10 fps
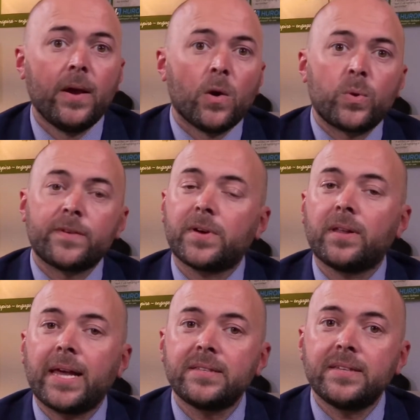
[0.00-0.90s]
We have
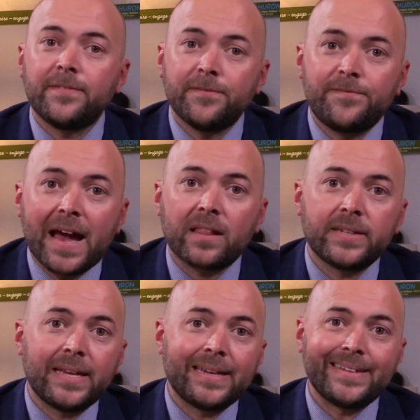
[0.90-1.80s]
collected
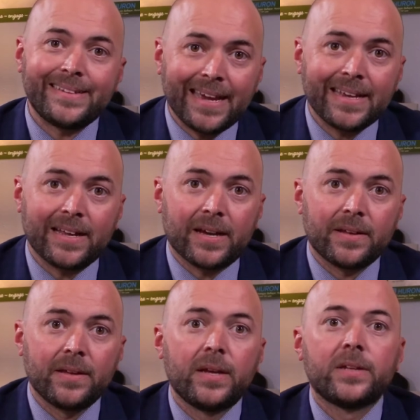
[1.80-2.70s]
validated data
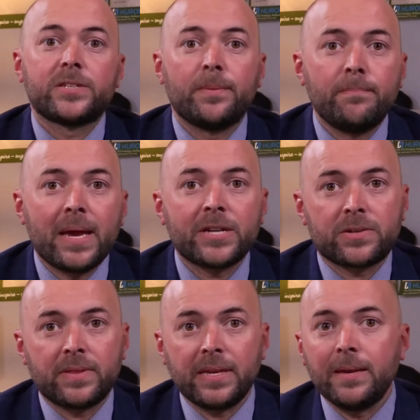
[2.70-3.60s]
to measure
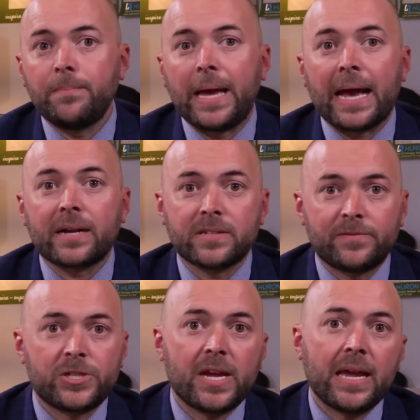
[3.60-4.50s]
the impacts of
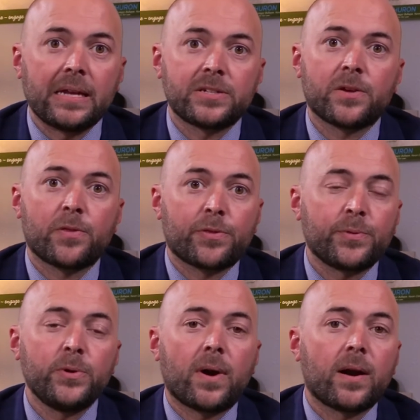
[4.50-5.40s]
change
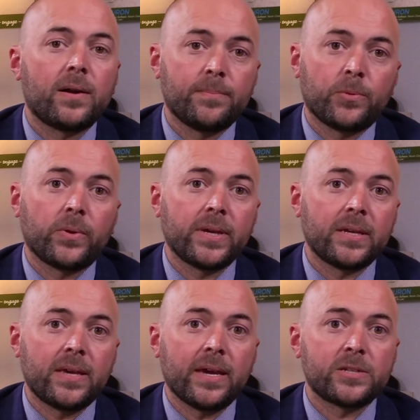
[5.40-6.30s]
through our employee
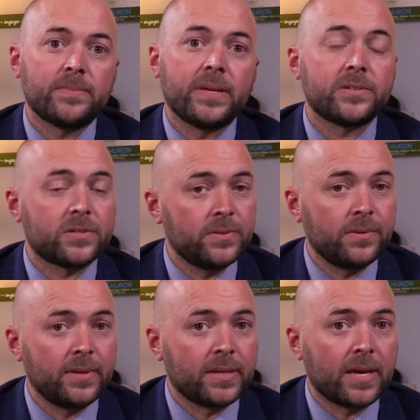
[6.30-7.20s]
engagement,
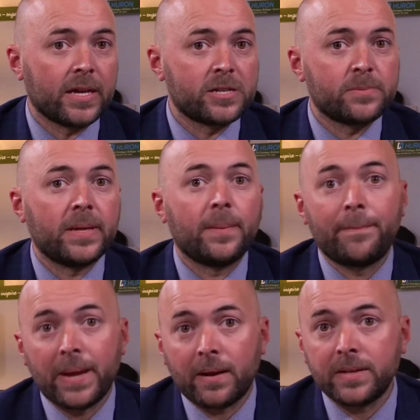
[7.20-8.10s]
student engagement,
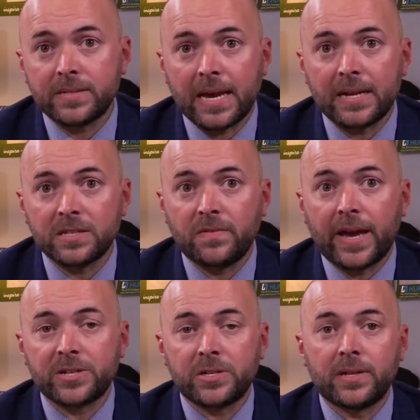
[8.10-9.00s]
parent
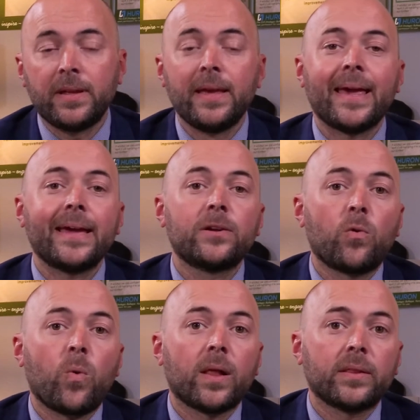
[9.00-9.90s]
satisfaction, and
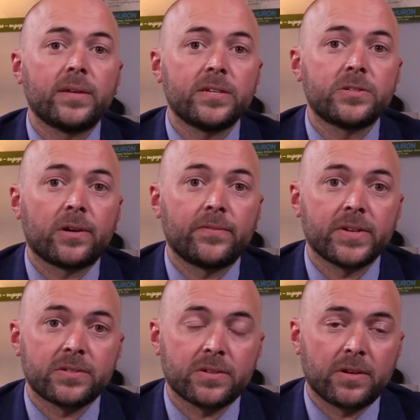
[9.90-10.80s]
quality
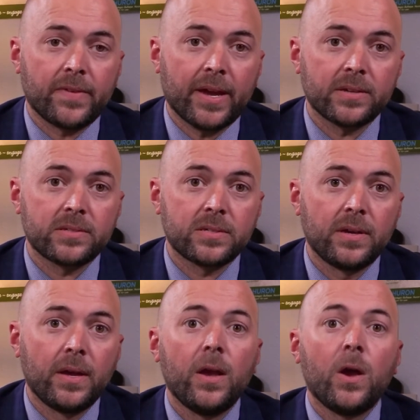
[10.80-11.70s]
service surveys.
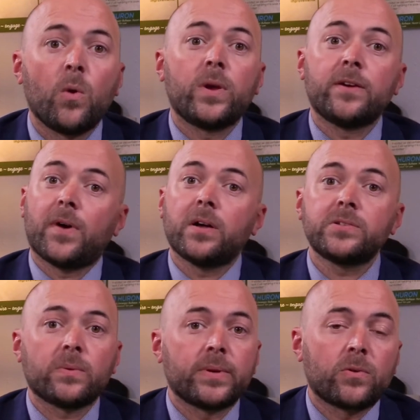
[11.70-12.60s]
We have
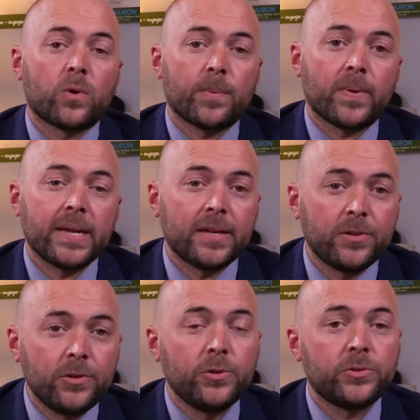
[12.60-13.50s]
also incorporated
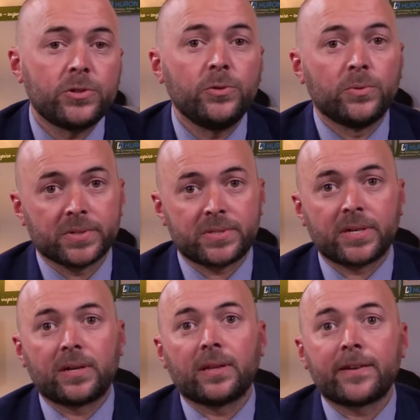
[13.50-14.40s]
new tools to
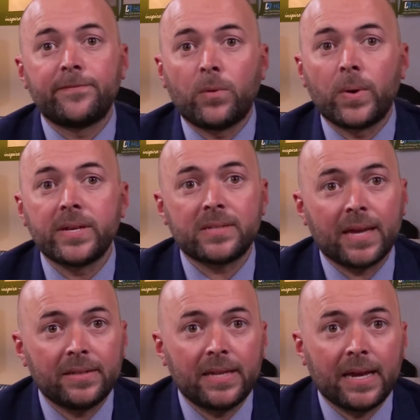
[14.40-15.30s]
collect voice
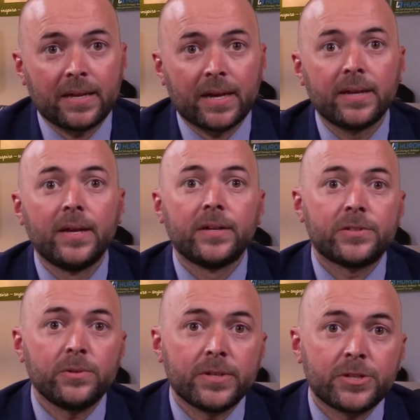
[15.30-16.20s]
and data
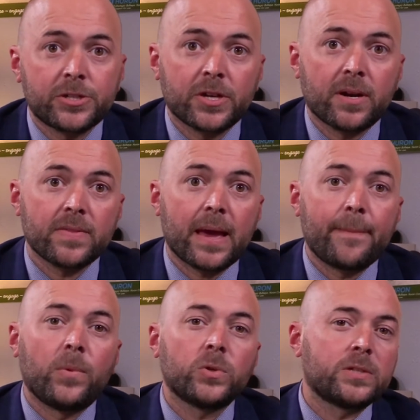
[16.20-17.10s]
to ensure that
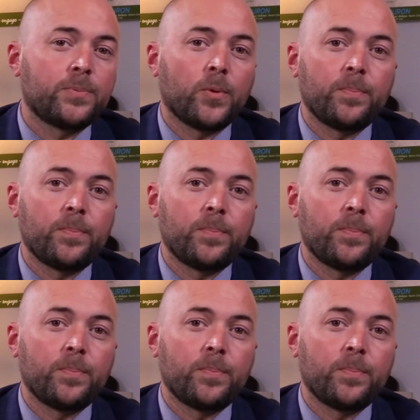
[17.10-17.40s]
multiple